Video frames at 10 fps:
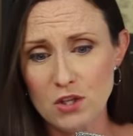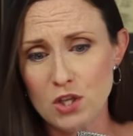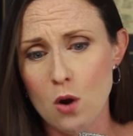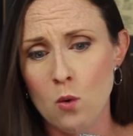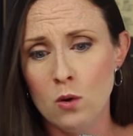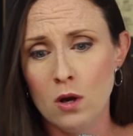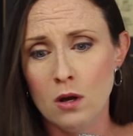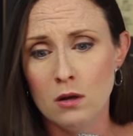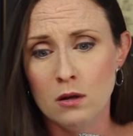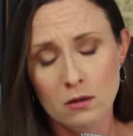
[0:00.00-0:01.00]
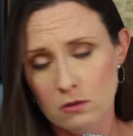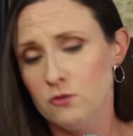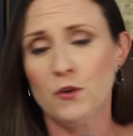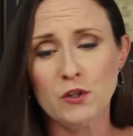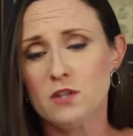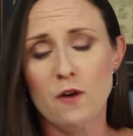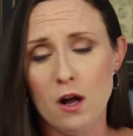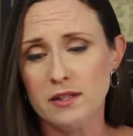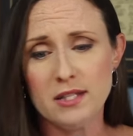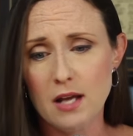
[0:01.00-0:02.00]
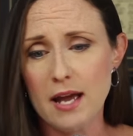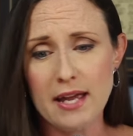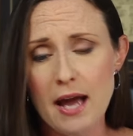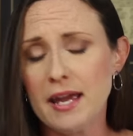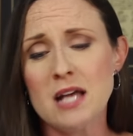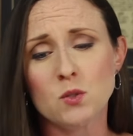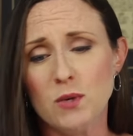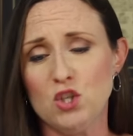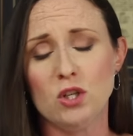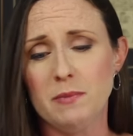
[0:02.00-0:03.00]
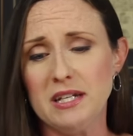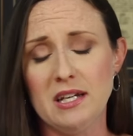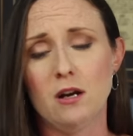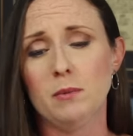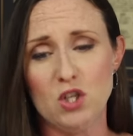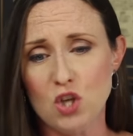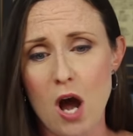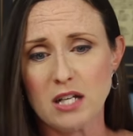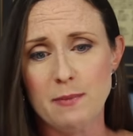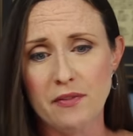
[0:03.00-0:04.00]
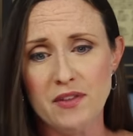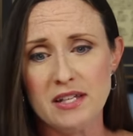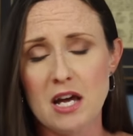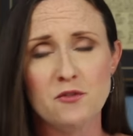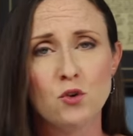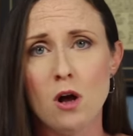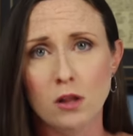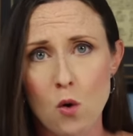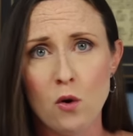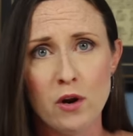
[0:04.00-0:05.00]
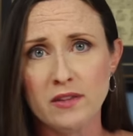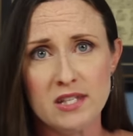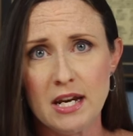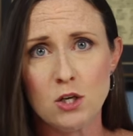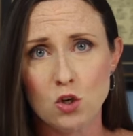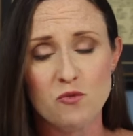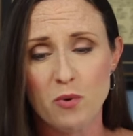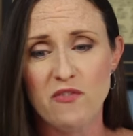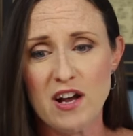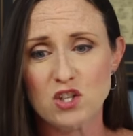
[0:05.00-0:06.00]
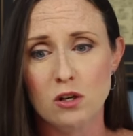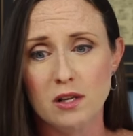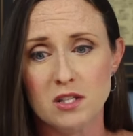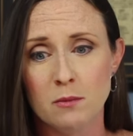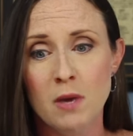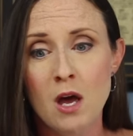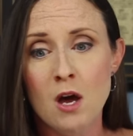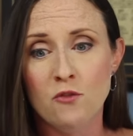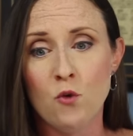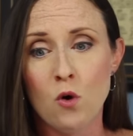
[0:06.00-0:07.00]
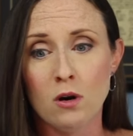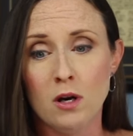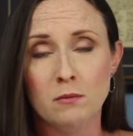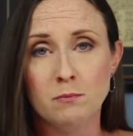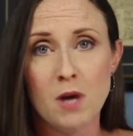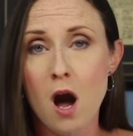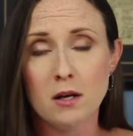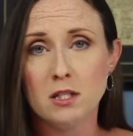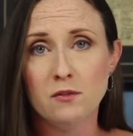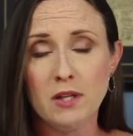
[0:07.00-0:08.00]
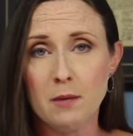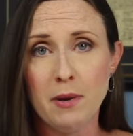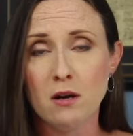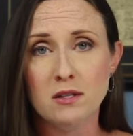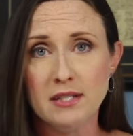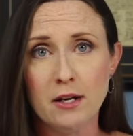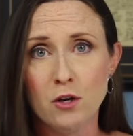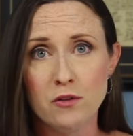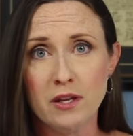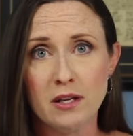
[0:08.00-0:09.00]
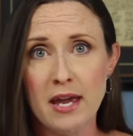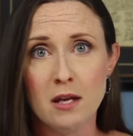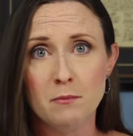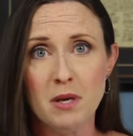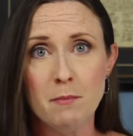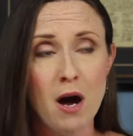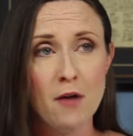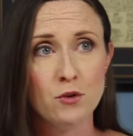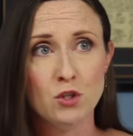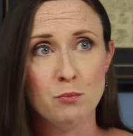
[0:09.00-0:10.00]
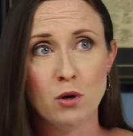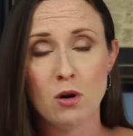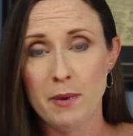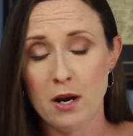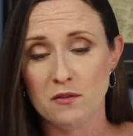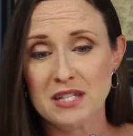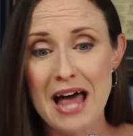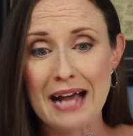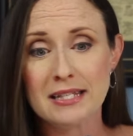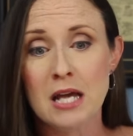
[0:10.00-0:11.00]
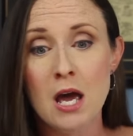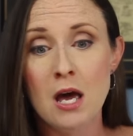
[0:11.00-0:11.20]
So, first of all, I guess we shouldn't be terribly shocked about this. After all, lowering the standard of professionalism for a cognitively impaired senator that can't be bothered to put on a pair of slacks